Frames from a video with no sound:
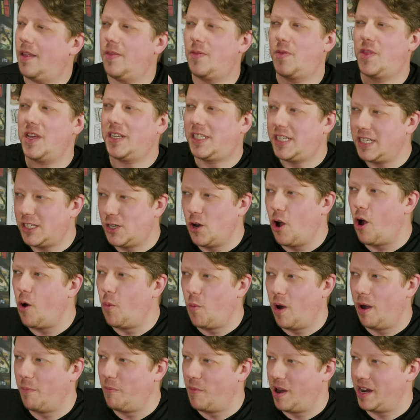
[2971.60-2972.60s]
This is not a
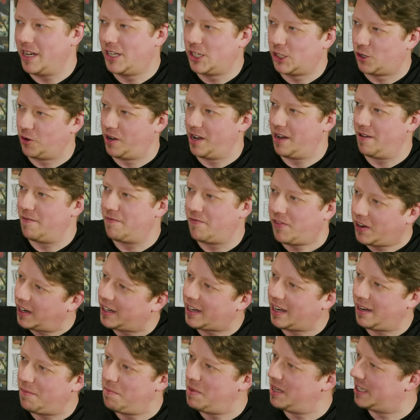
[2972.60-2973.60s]
one-way street,
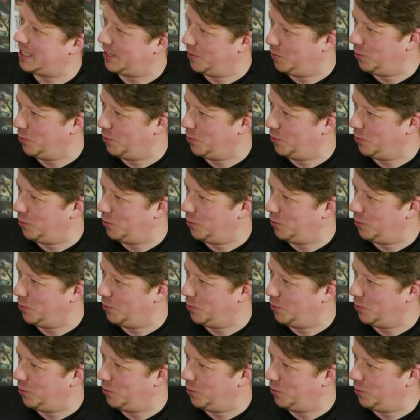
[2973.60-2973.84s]
fucking Mr.